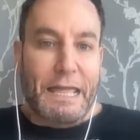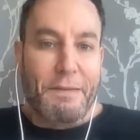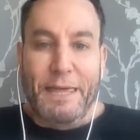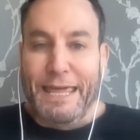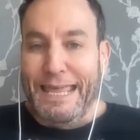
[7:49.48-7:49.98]
I
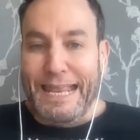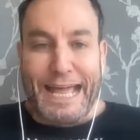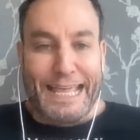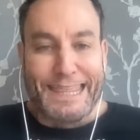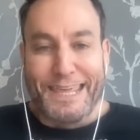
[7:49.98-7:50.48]
mean,
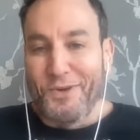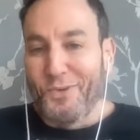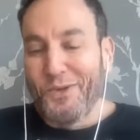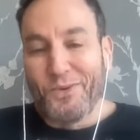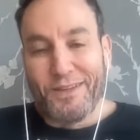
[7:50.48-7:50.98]
I think
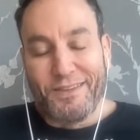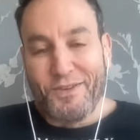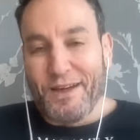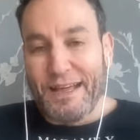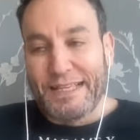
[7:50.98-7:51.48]
we will,
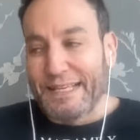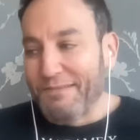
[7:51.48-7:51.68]
you guys.